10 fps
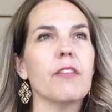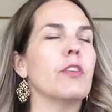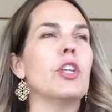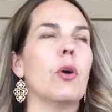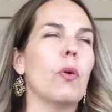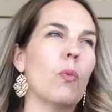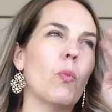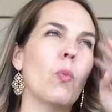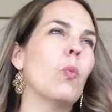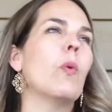of,
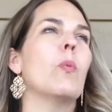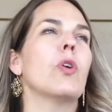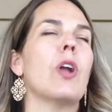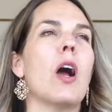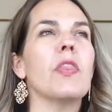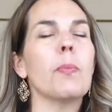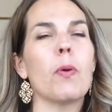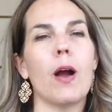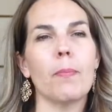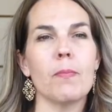when we're not in the
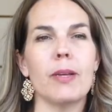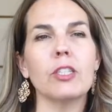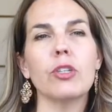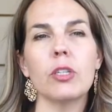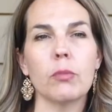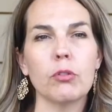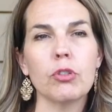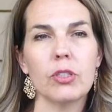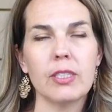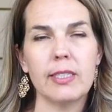proper mental and
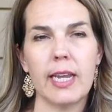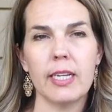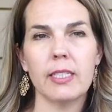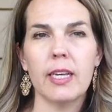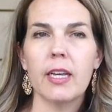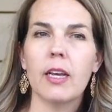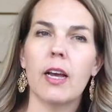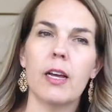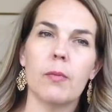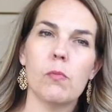emotional state,
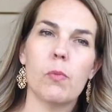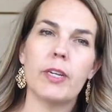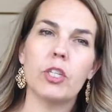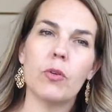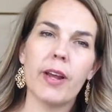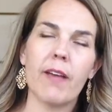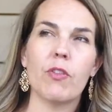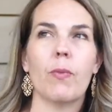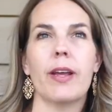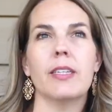when we don't have
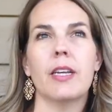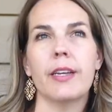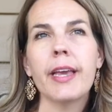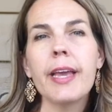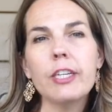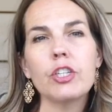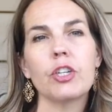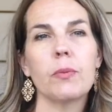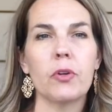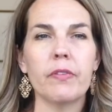the right dedication
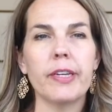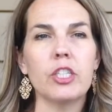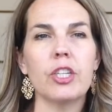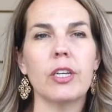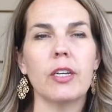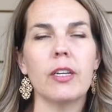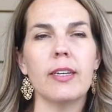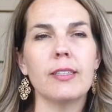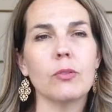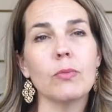or motivation,
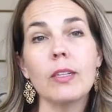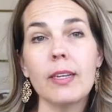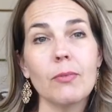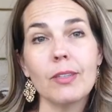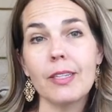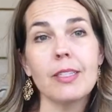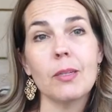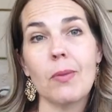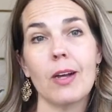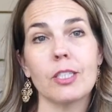it really is
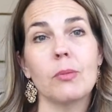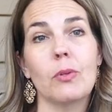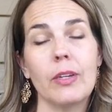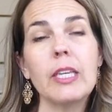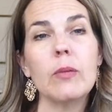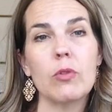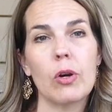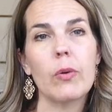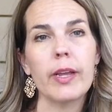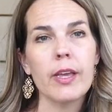impossible to keep
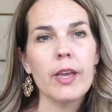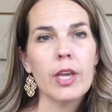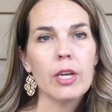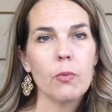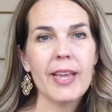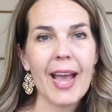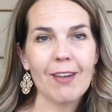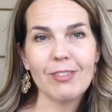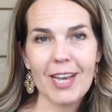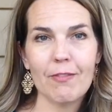growing. We
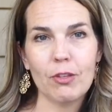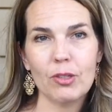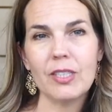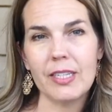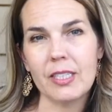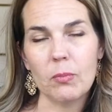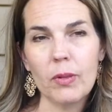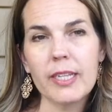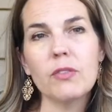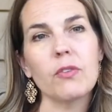have to have those things in
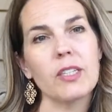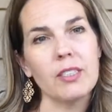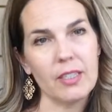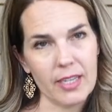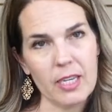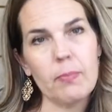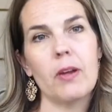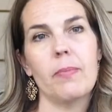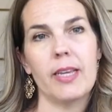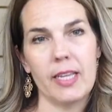place for us to keep
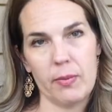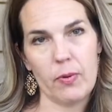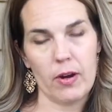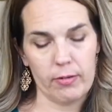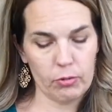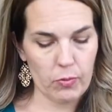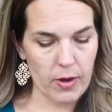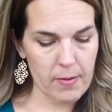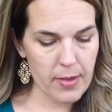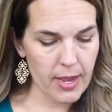on making the progress we
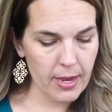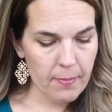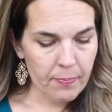want to make.